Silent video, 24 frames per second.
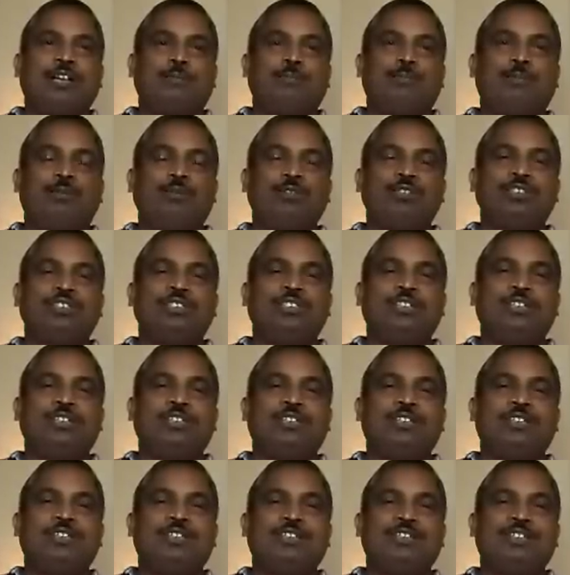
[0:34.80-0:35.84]
approach
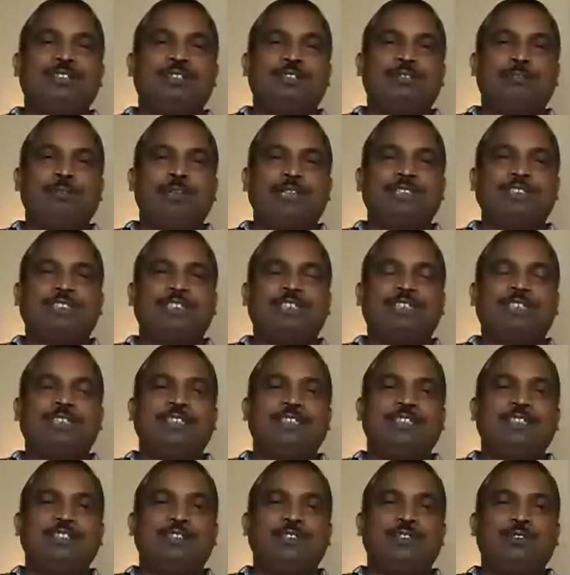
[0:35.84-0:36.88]
the
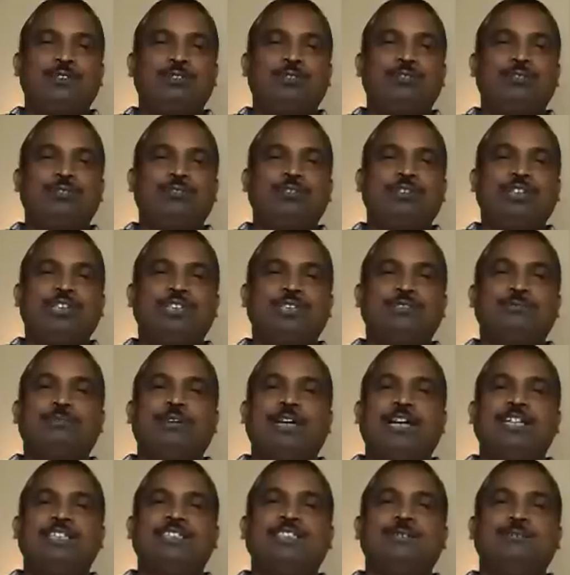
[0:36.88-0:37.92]
patient through his
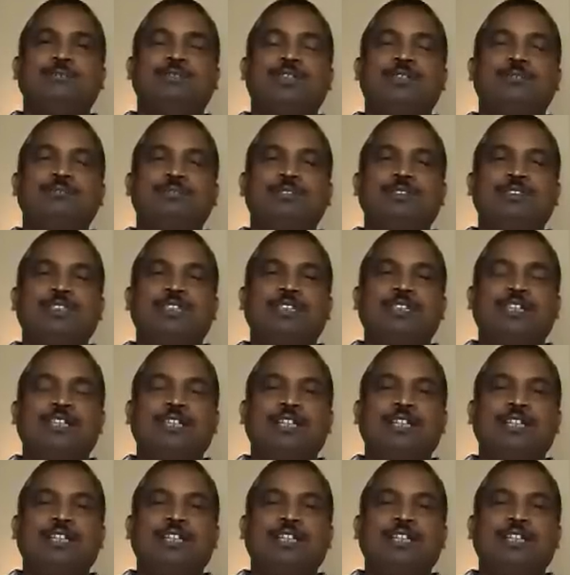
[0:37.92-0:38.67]
mind symptoms,